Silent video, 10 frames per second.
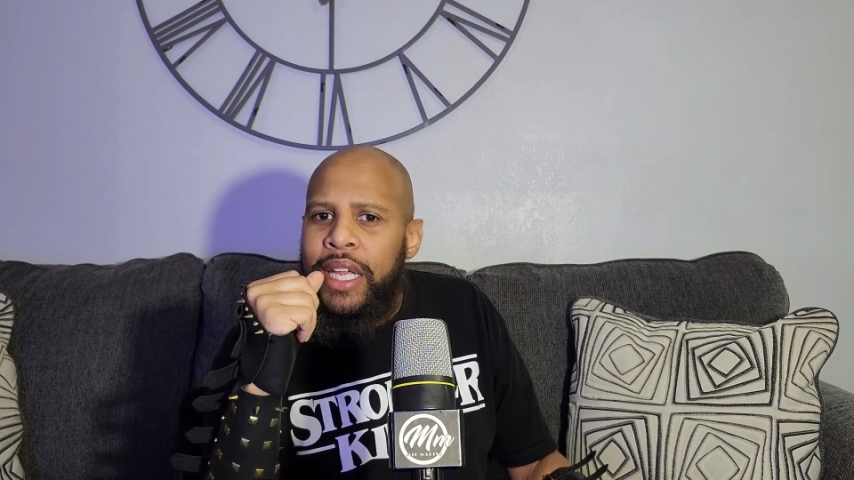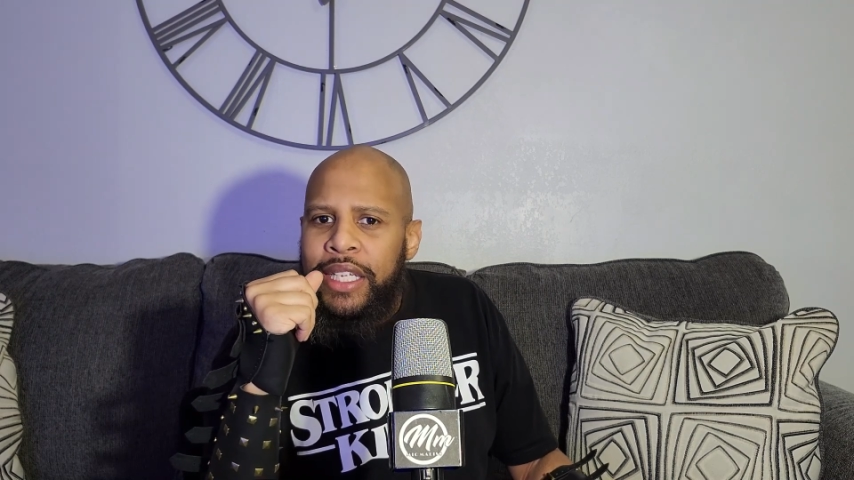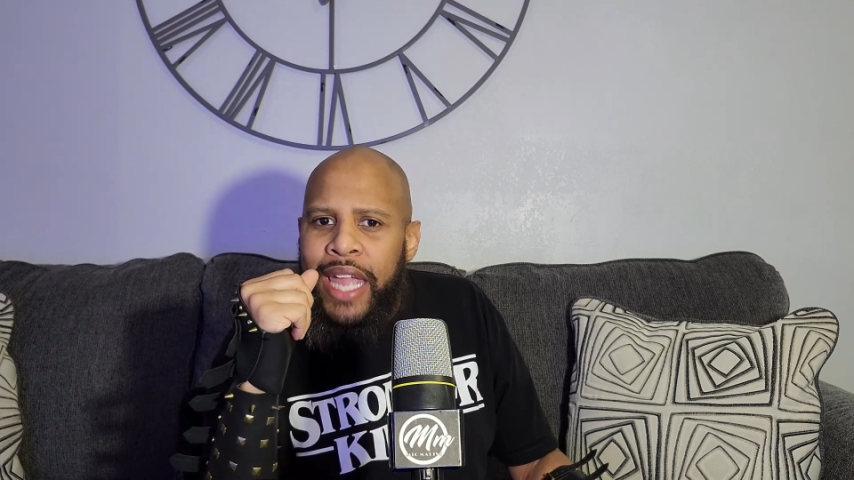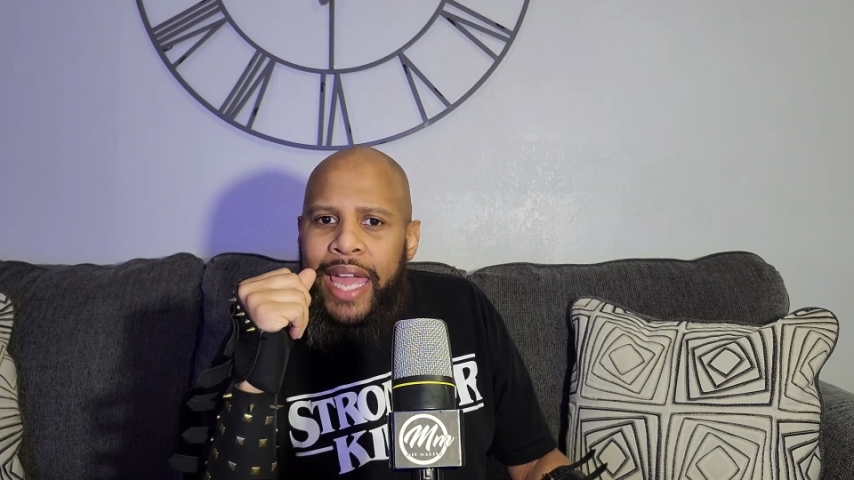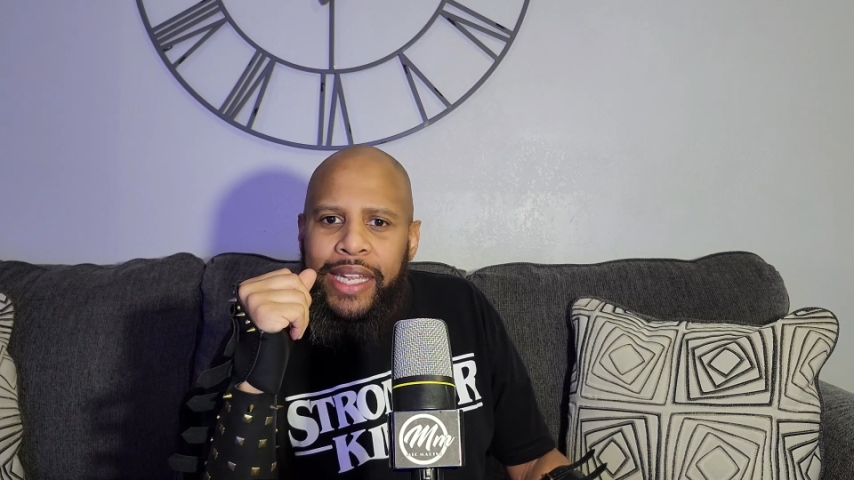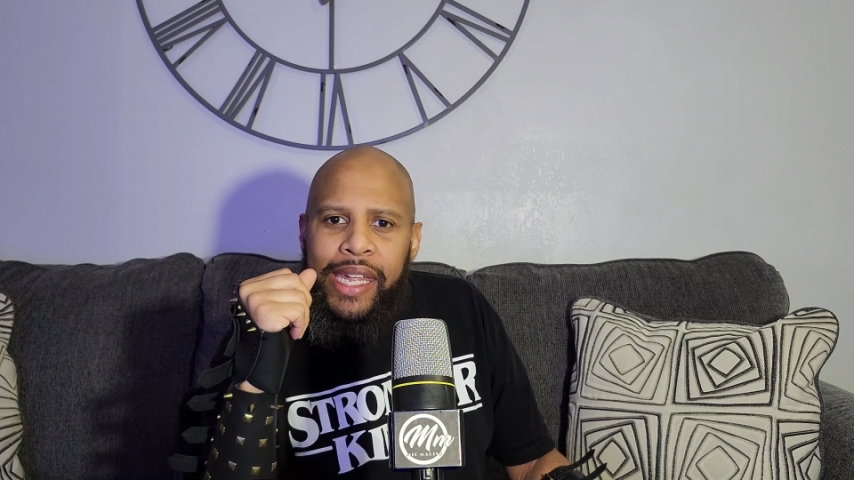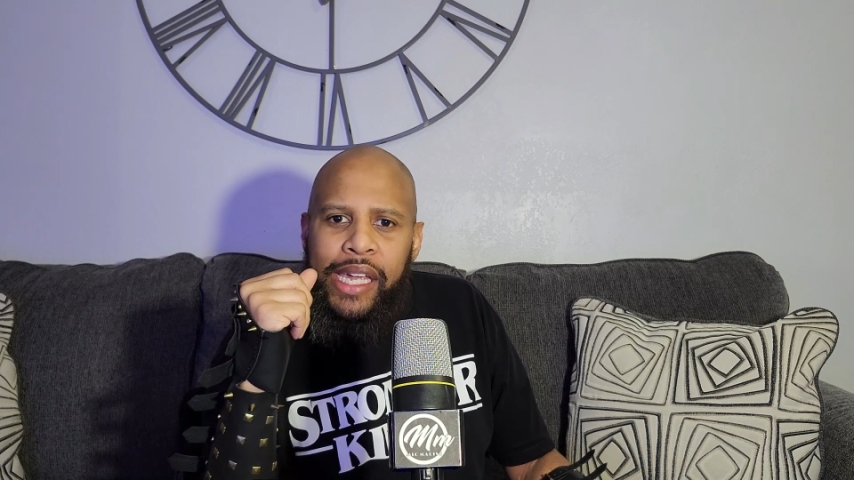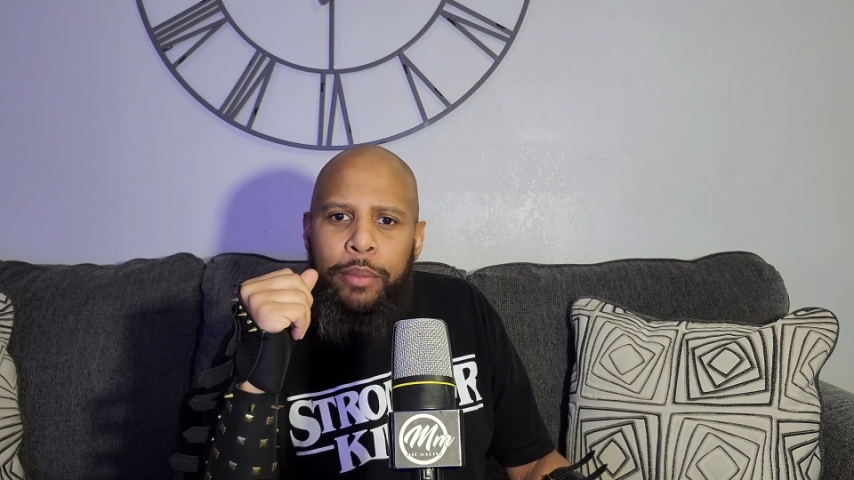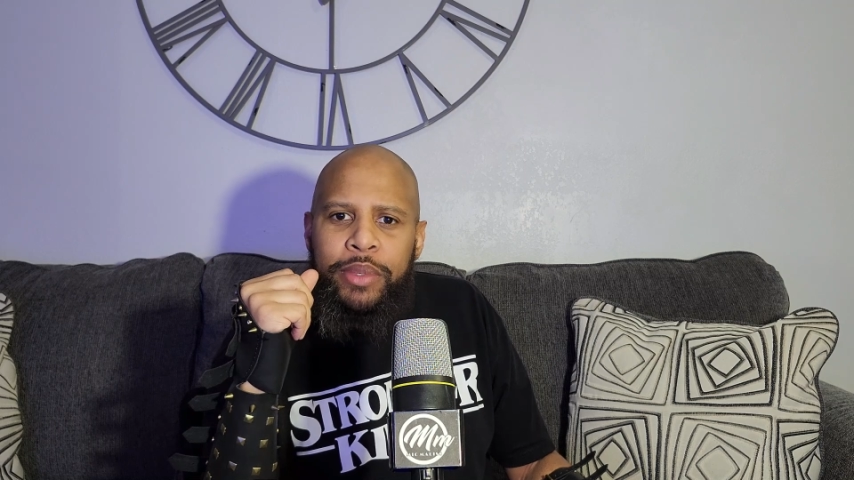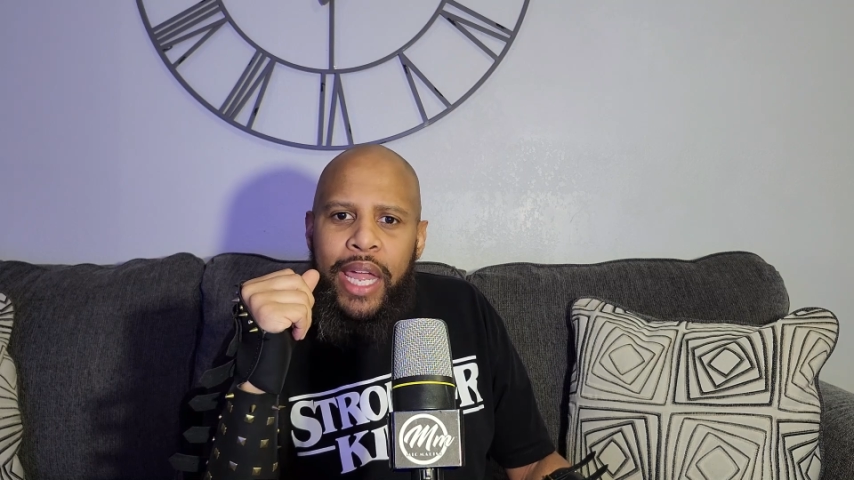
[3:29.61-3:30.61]
Yet he
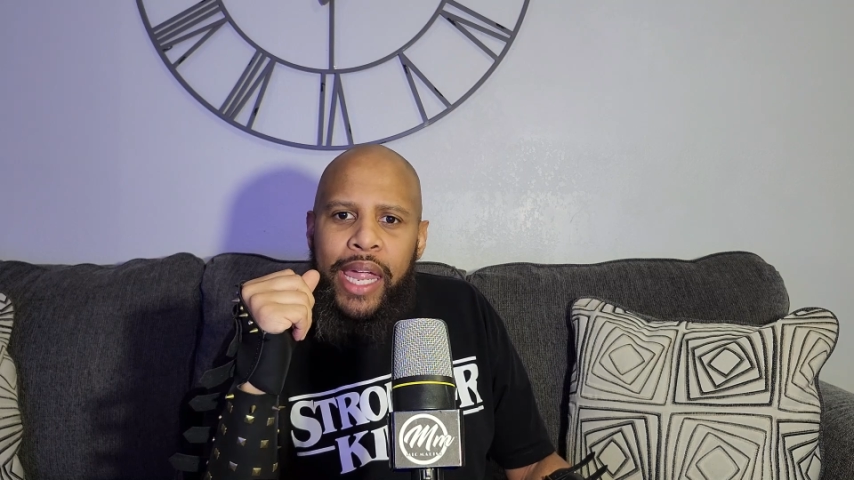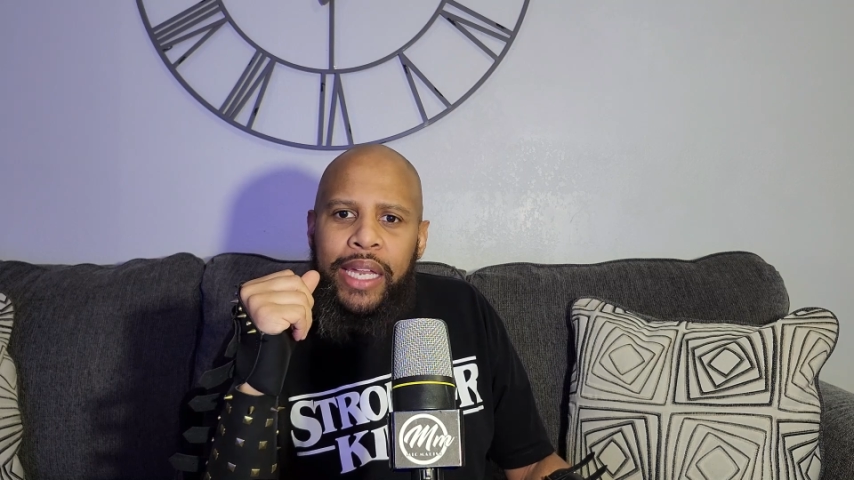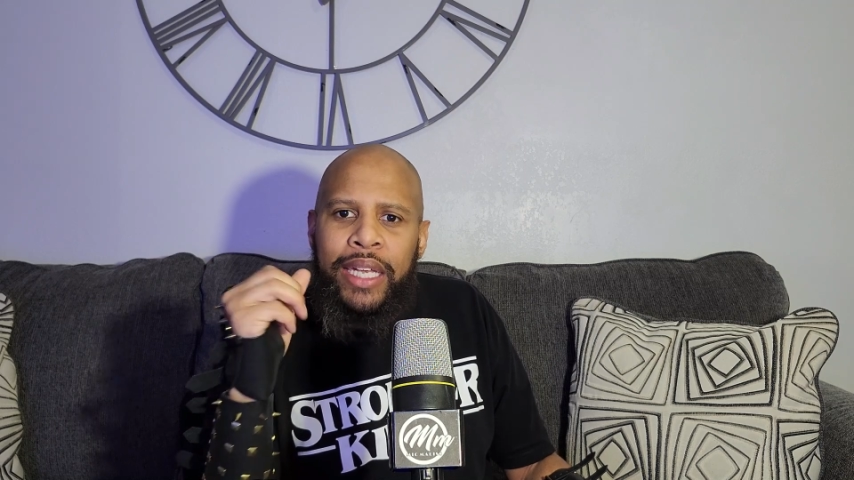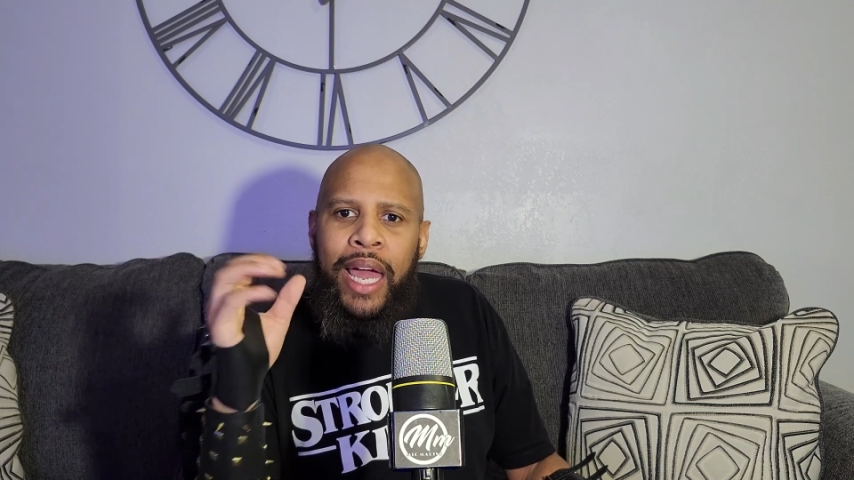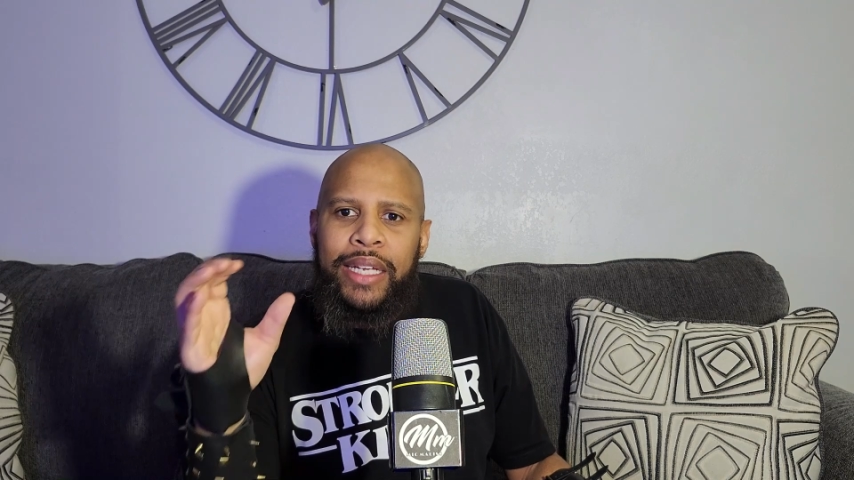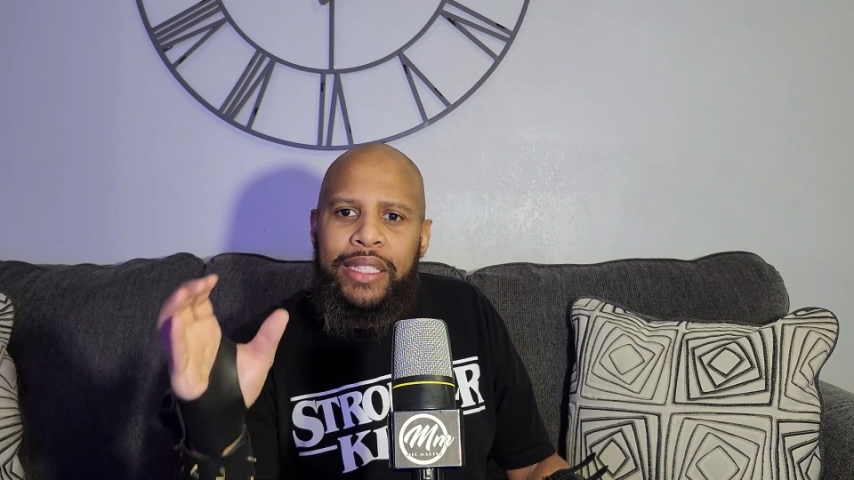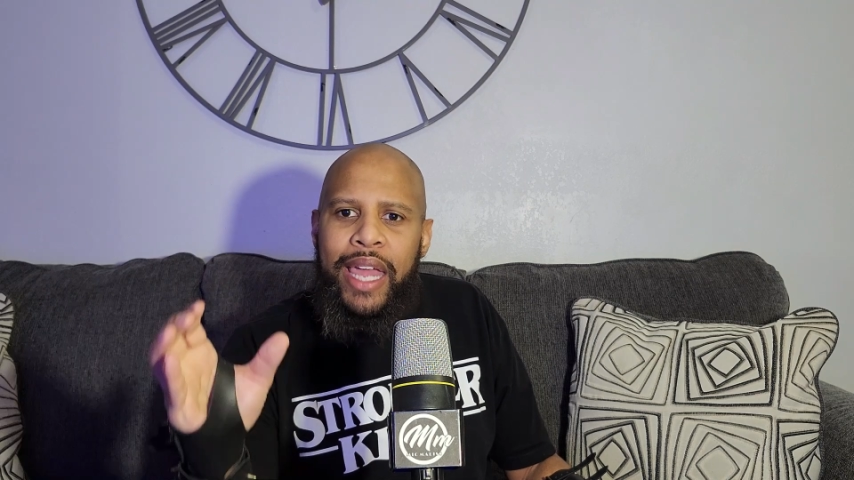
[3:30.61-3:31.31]
obtained not